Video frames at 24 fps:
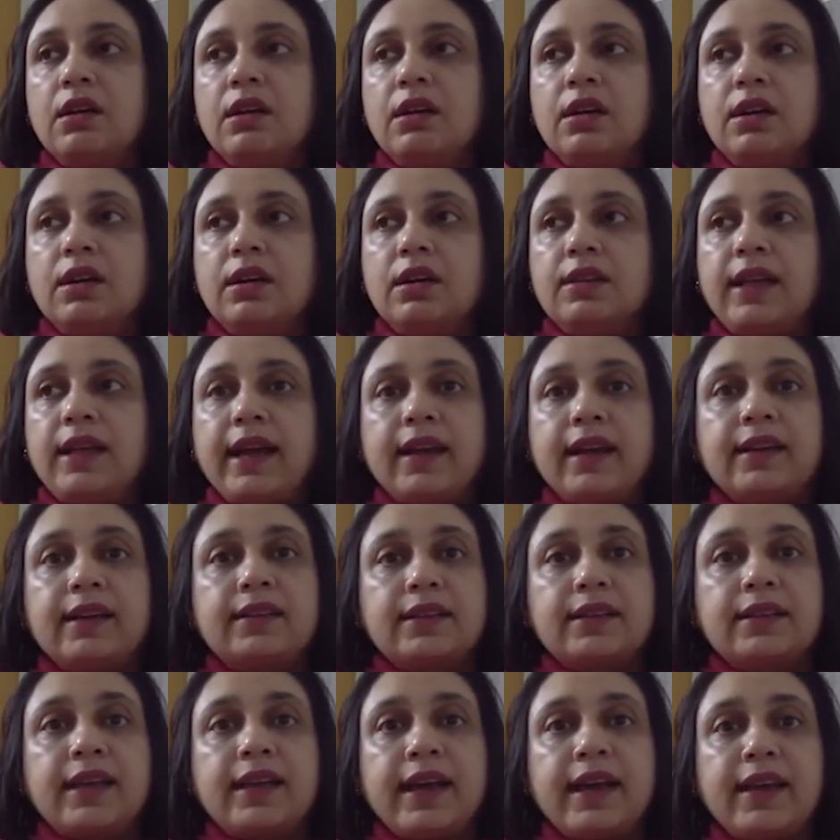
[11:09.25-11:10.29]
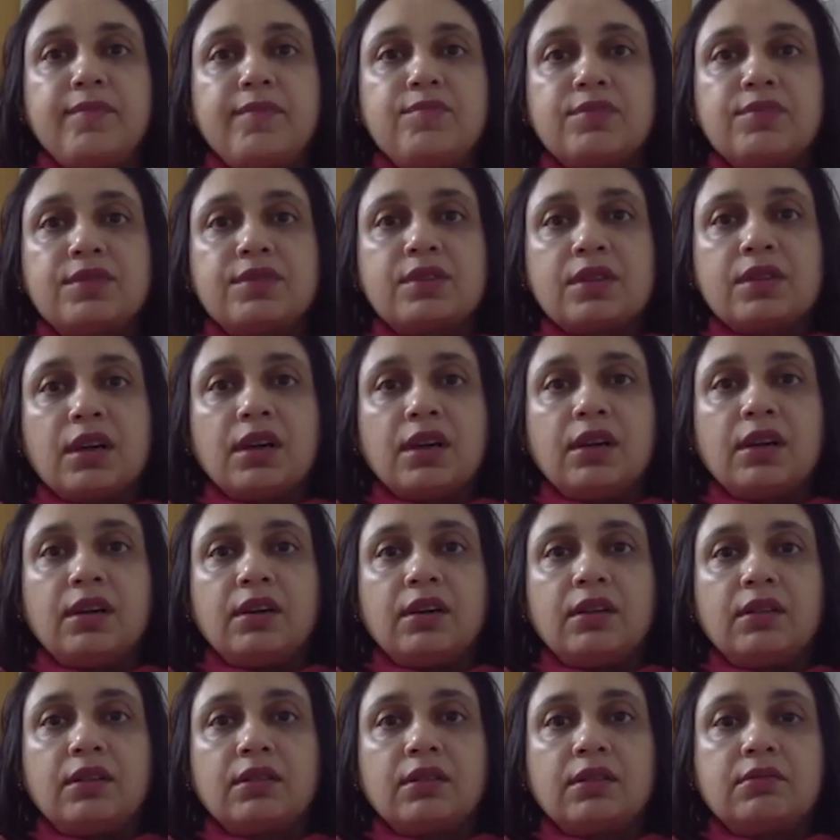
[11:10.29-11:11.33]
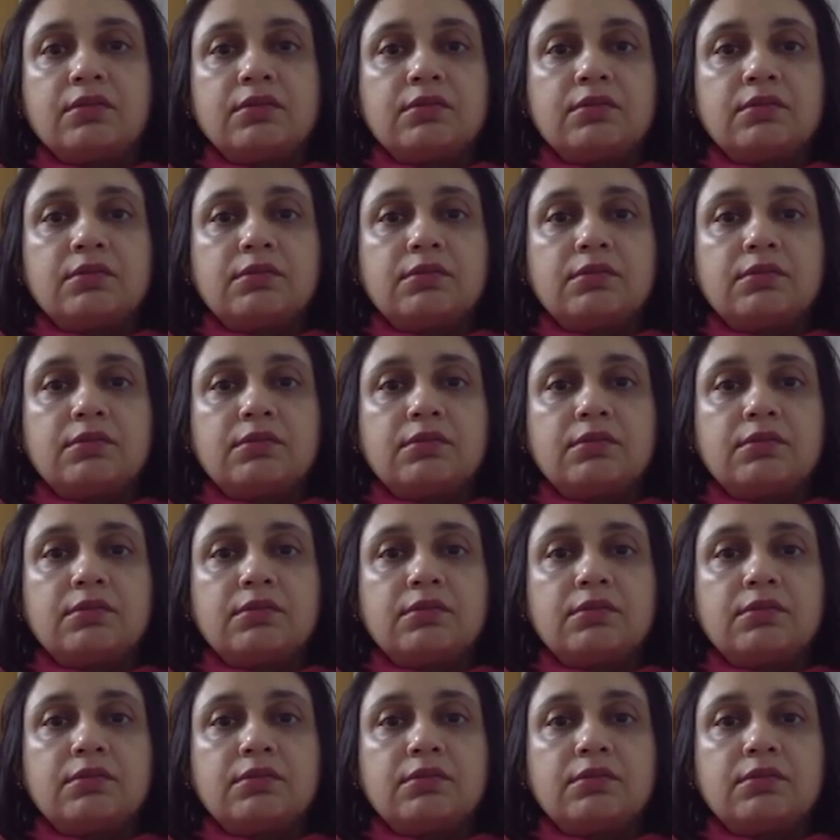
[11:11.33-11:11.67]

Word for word: Uh, that at times uh,